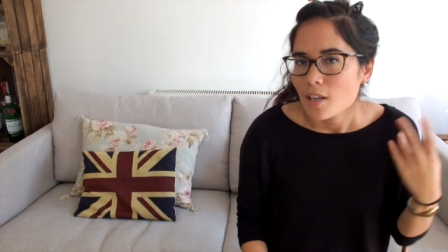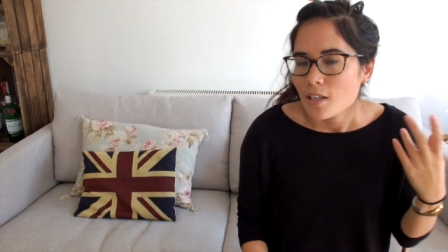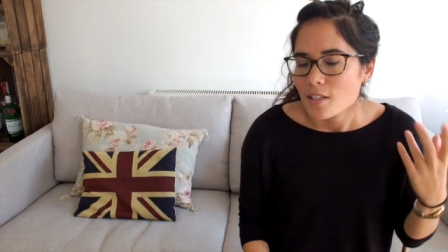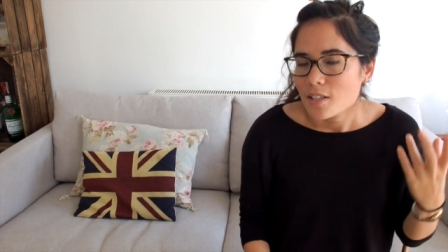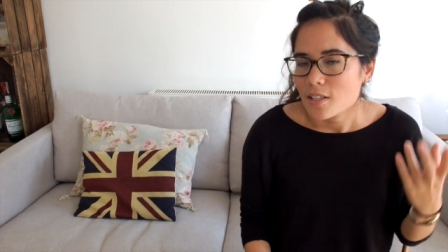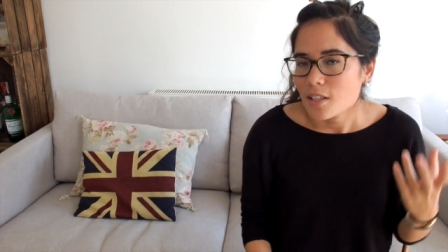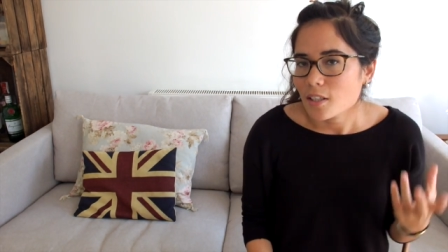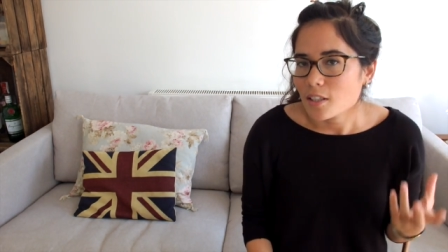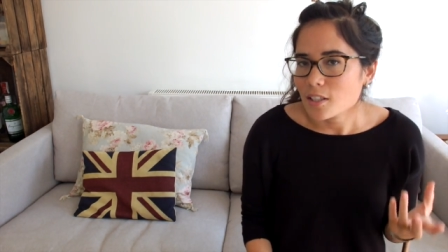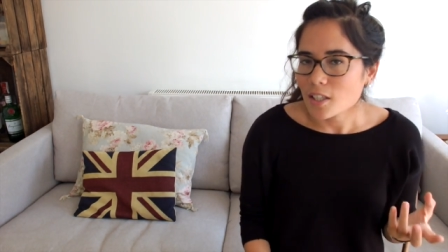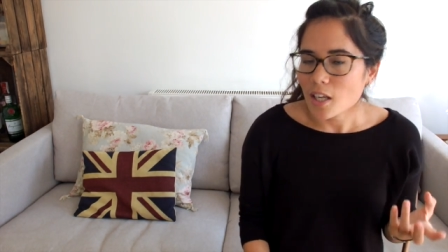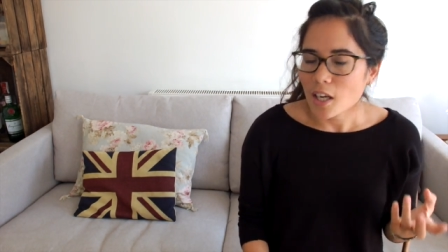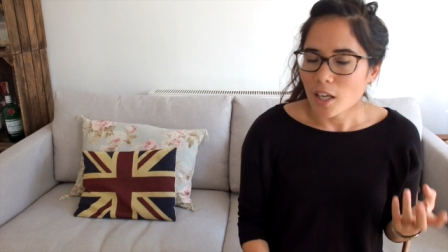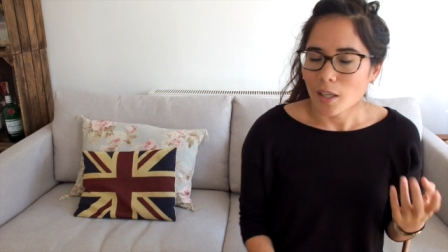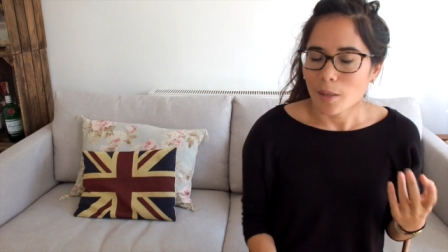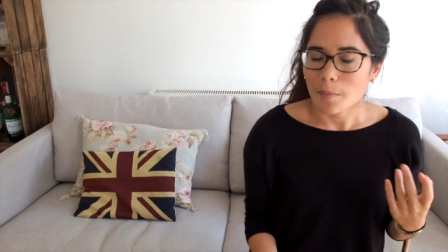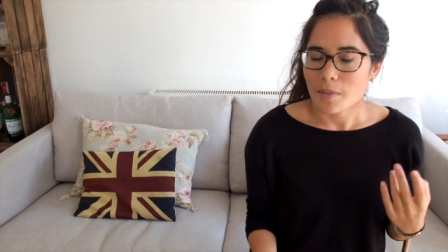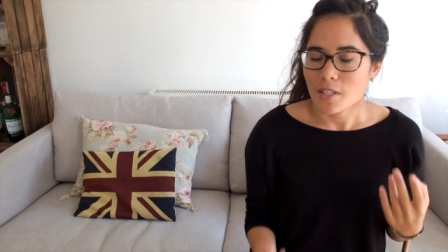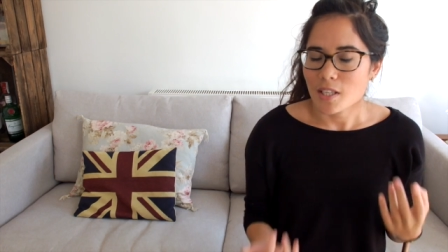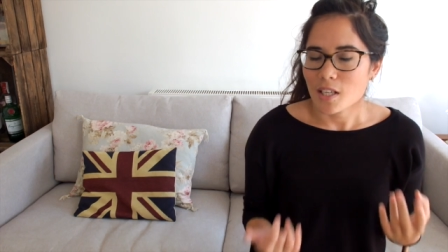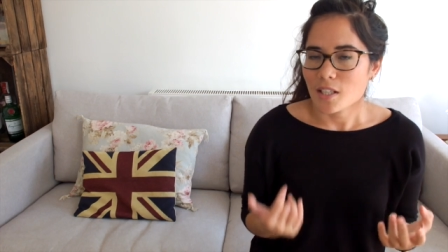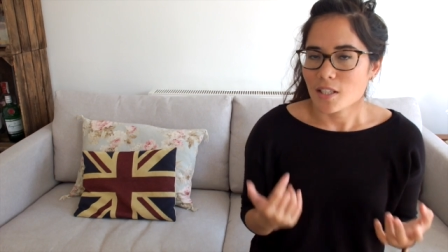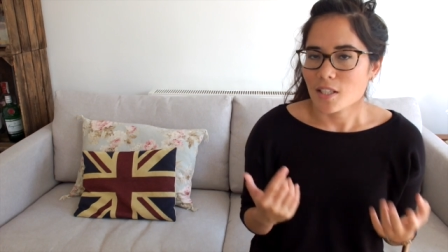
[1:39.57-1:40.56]
So the
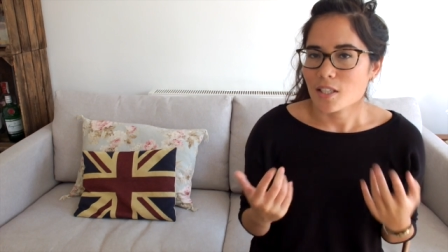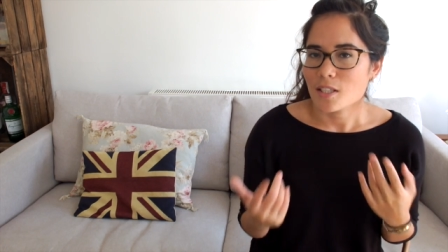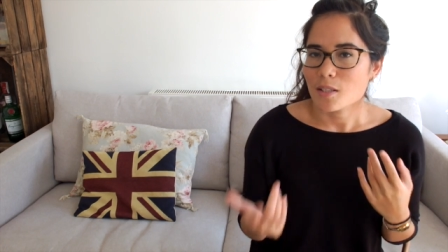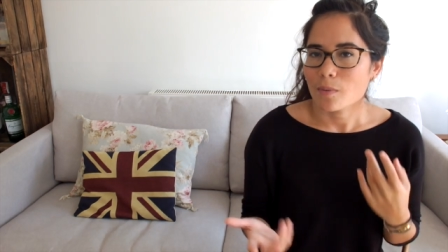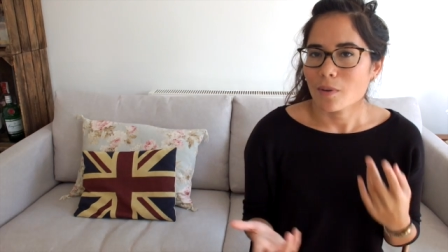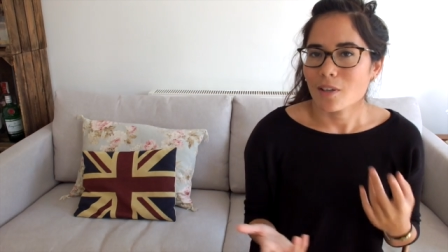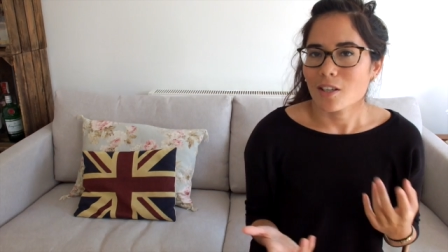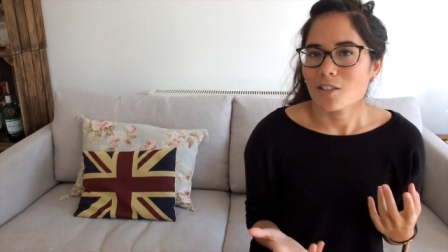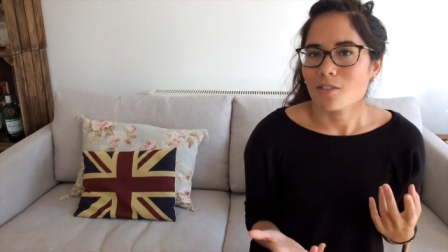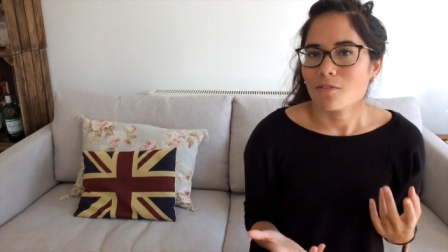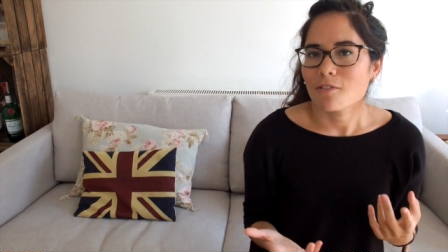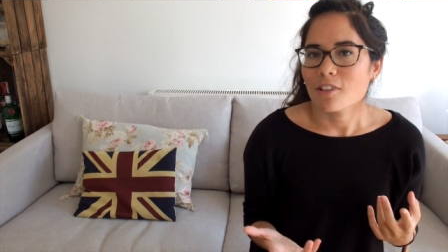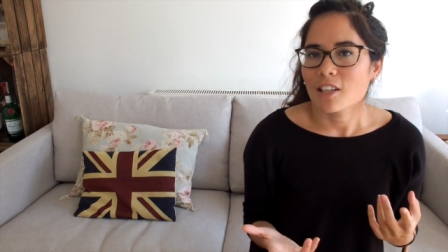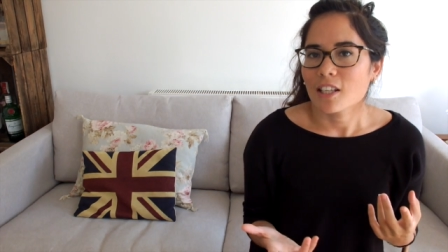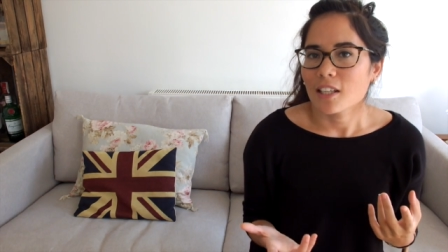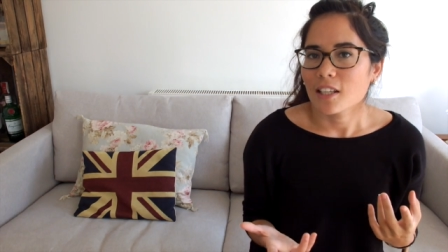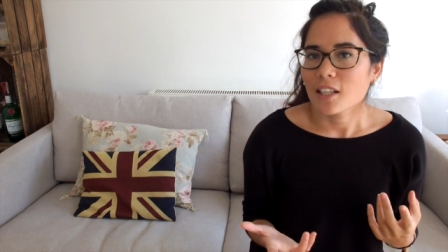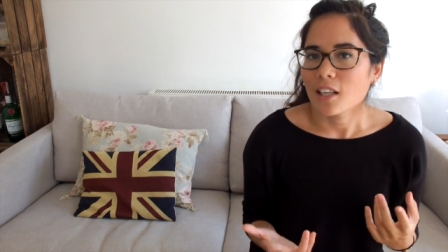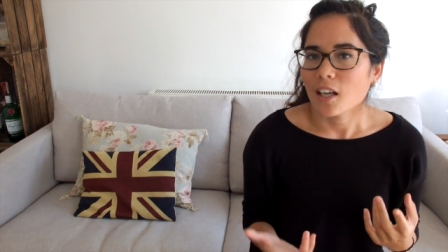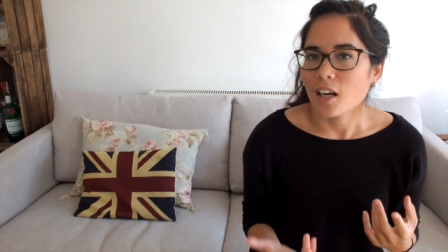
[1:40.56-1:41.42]
circumstances when it's really